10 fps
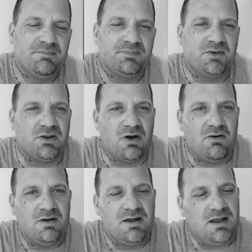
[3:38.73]
And
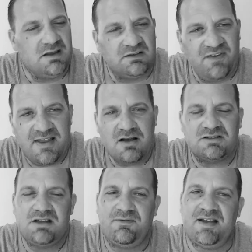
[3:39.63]
this fentanyl
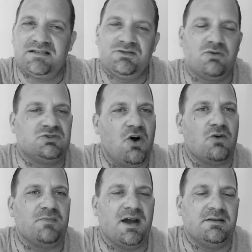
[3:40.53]
stuff, it's no joke,
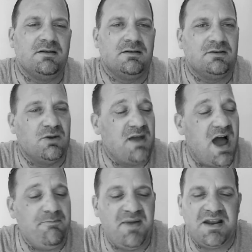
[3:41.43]
man.
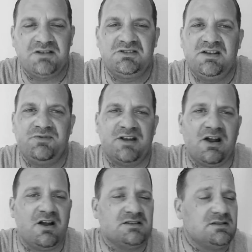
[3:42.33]
I've been out to different
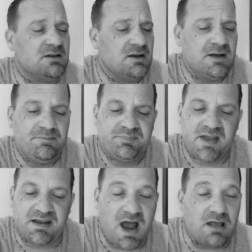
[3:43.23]
areas in
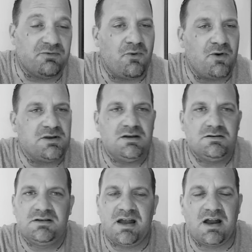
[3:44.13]
California,
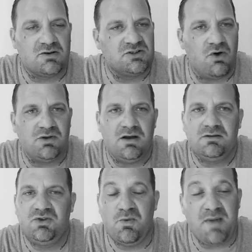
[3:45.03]
Arizona,
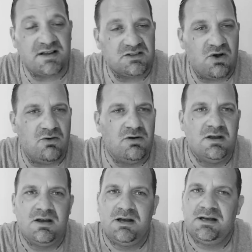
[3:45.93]
New Mexico.
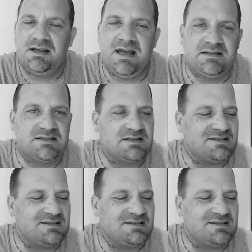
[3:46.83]
It's